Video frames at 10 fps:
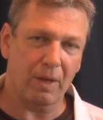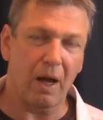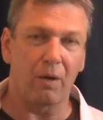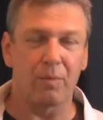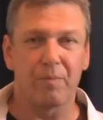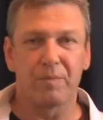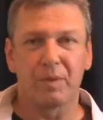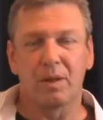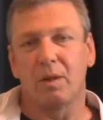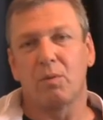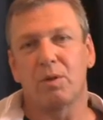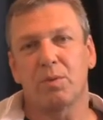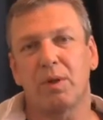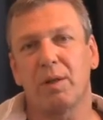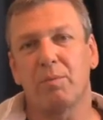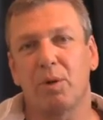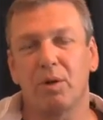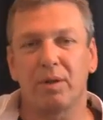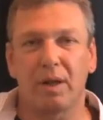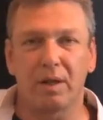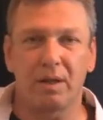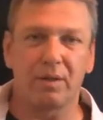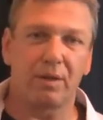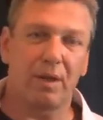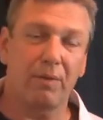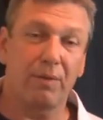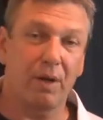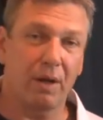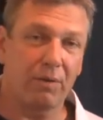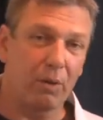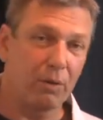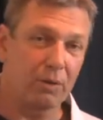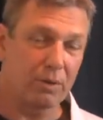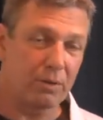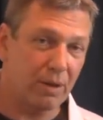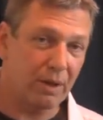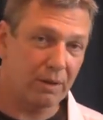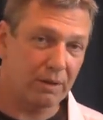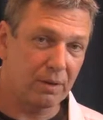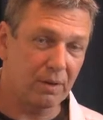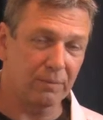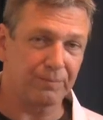Now, what's really important that is if you have old strings,